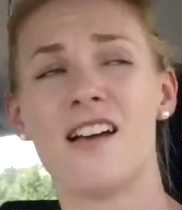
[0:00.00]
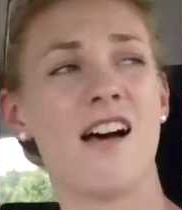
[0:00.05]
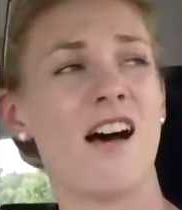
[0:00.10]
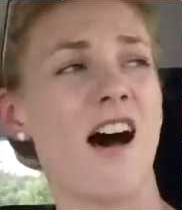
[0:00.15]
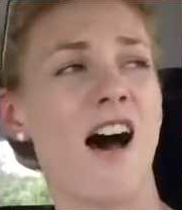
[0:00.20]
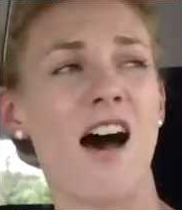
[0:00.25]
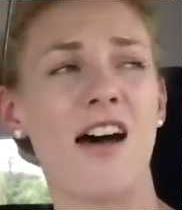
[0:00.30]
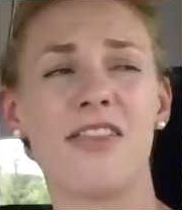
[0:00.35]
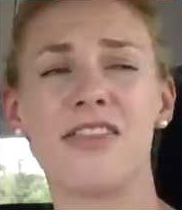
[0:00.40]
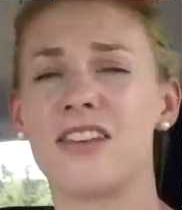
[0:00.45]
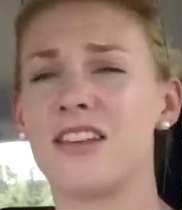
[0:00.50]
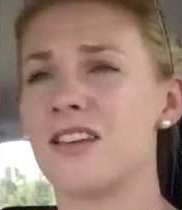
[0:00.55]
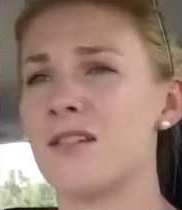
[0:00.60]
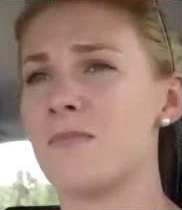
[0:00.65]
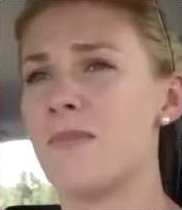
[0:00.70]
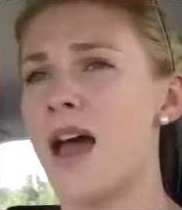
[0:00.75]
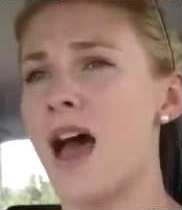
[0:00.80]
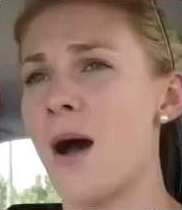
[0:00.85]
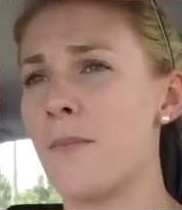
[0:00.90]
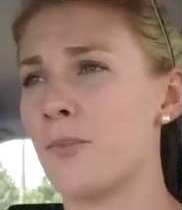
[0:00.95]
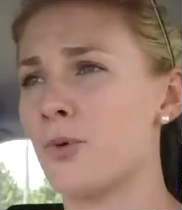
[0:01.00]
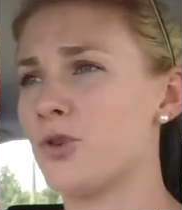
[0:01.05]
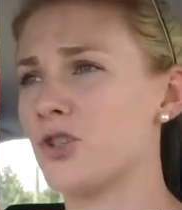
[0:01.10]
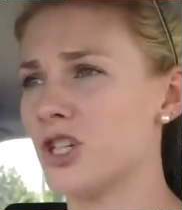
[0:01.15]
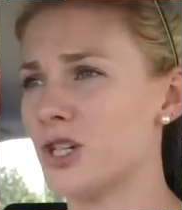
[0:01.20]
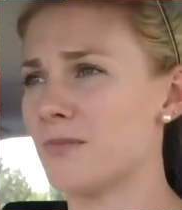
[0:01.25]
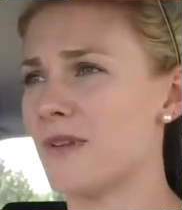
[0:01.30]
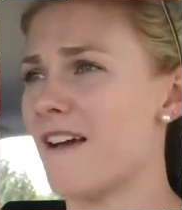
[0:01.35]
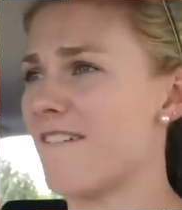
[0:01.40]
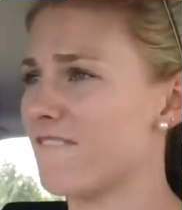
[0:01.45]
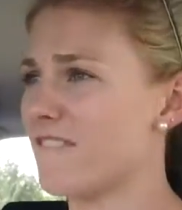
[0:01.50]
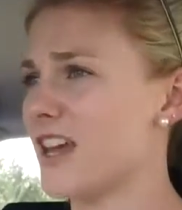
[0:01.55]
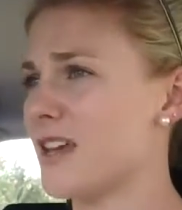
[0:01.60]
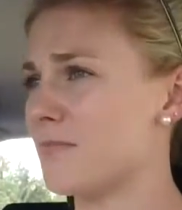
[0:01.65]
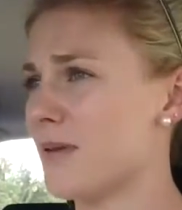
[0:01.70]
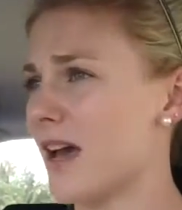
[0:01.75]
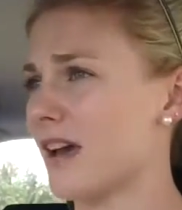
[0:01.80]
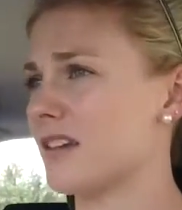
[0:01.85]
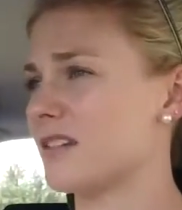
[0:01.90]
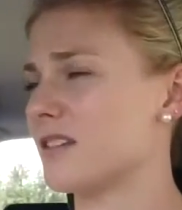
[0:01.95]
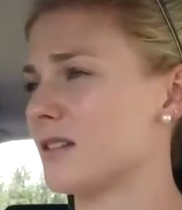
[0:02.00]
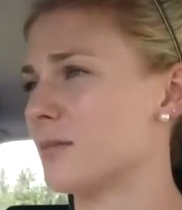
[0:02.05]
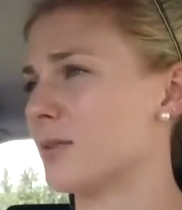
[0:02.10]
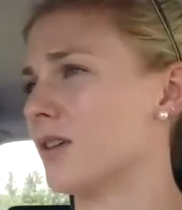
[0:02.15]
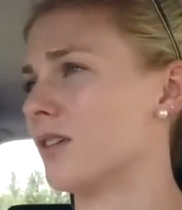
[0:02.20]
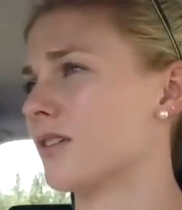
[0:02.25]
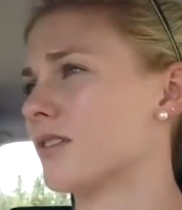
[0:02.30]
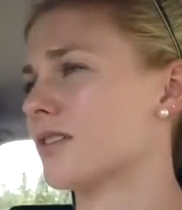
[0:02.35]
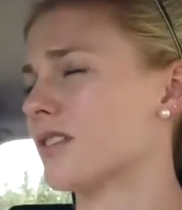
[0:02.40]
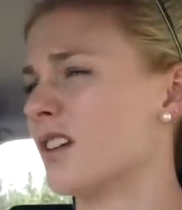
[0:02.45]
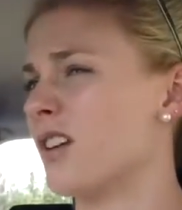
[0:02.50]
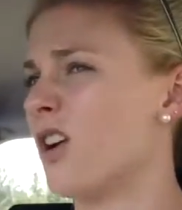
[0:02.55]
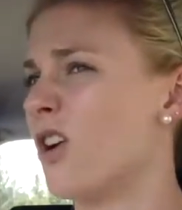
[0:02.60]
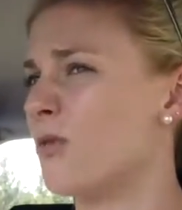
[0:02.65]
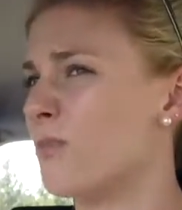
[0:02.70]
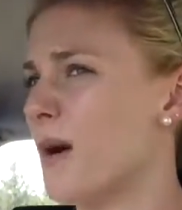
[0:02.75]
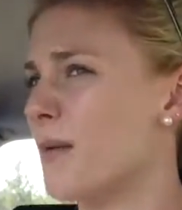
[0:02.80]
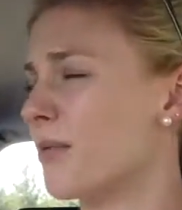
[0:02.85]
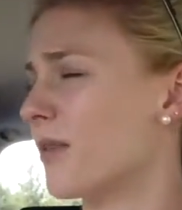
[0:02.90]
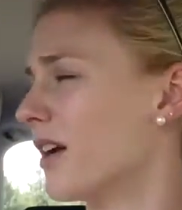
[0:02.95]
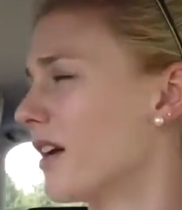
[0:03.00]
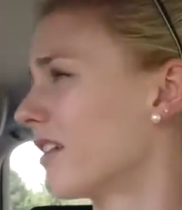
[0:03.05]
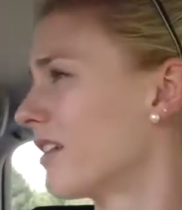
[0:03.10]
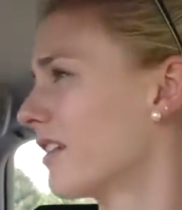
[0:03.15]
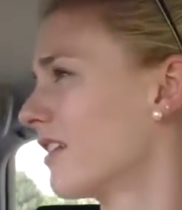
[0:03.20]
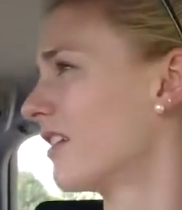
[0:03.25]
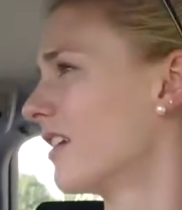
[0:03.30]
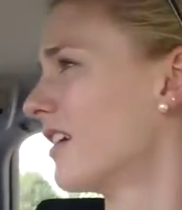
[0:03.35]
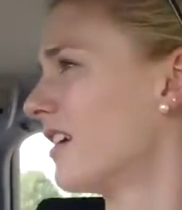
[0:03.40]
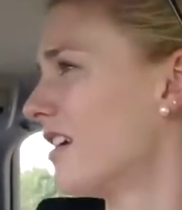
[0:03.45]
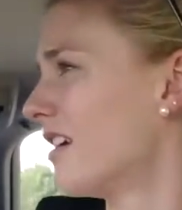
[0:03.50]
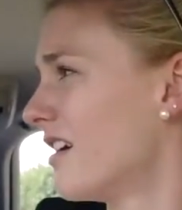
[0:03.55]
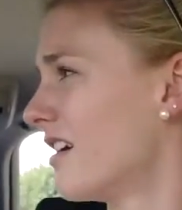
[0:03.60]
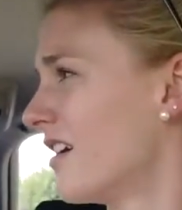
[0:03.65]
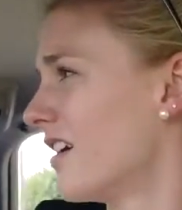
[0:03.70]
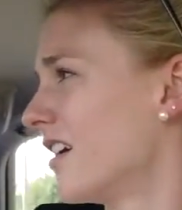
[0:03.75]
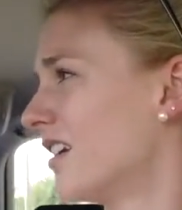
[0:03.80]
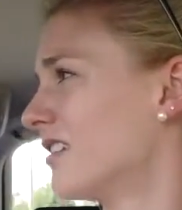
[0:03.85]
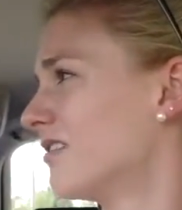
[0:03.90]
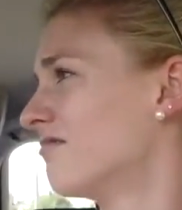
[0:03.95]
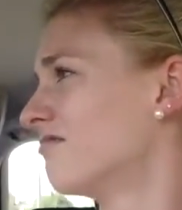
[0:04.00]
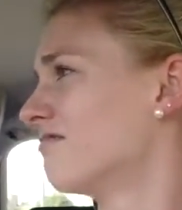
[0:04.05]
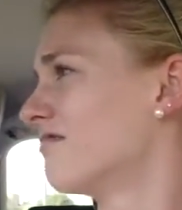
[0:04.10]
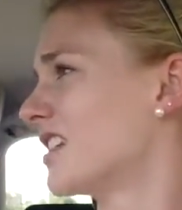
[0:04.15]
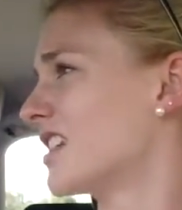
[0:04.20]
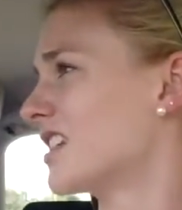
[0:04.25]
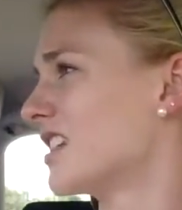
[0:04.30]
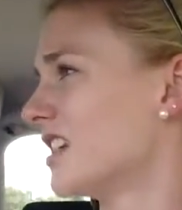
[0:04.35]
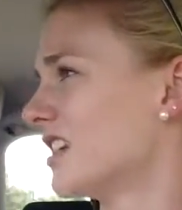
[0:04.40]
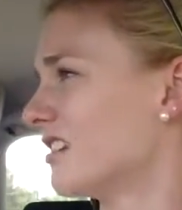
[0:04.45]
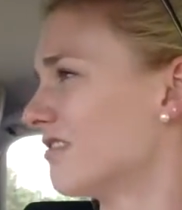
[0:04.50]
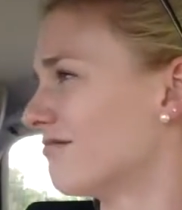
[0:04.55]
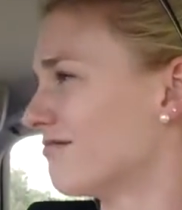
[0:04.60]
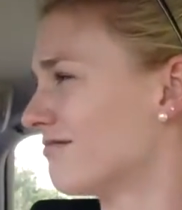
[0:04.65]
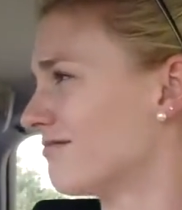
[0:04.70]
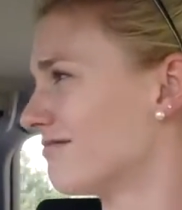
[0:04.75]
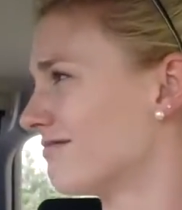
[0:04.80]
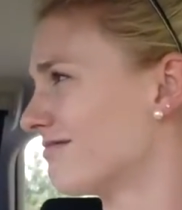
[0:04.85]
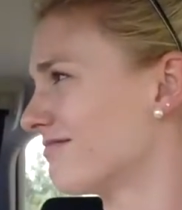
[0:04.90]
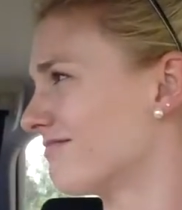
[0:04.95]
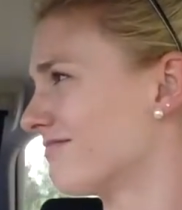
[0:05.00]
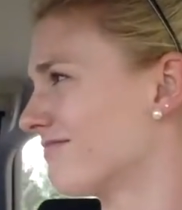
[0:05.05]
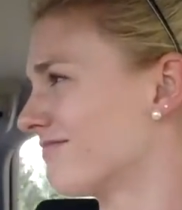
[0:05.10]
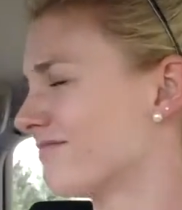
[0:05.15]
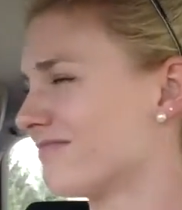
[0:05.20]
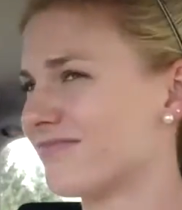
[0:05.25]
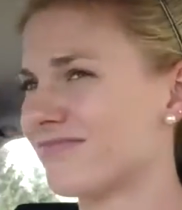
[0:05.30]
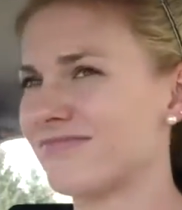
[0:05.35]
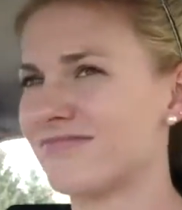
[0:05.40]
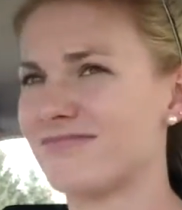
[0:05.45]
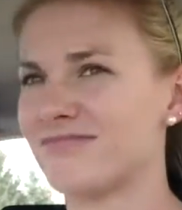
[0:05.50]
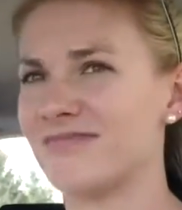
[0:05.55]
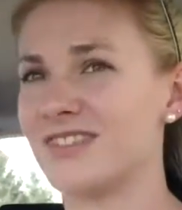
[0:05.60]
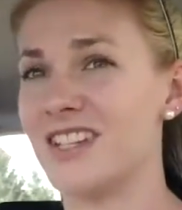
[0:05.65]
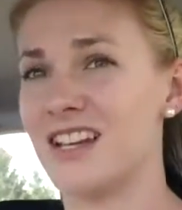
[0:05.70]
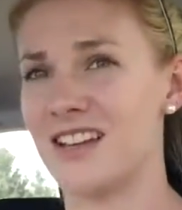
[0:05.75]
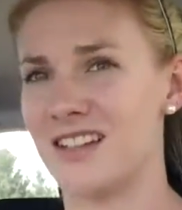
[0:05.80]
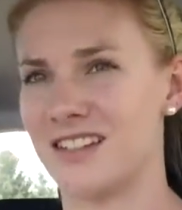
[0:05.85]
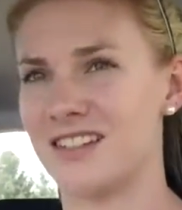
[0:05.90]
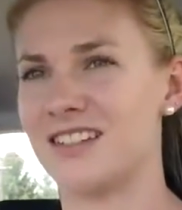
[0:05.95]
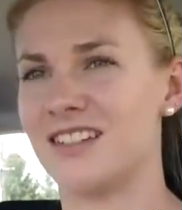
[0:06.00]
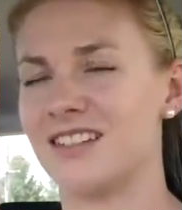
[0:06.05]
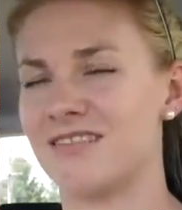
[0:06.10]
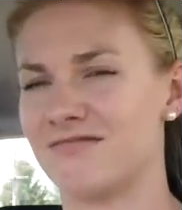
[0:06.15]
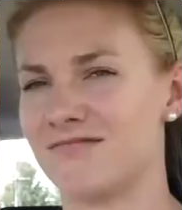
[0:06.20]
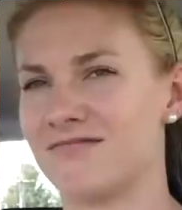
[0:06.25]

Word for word: Yes. I think about pushing my feet back into the blocks, and I hold my breath. That's it. go left here. Yeah, that's it.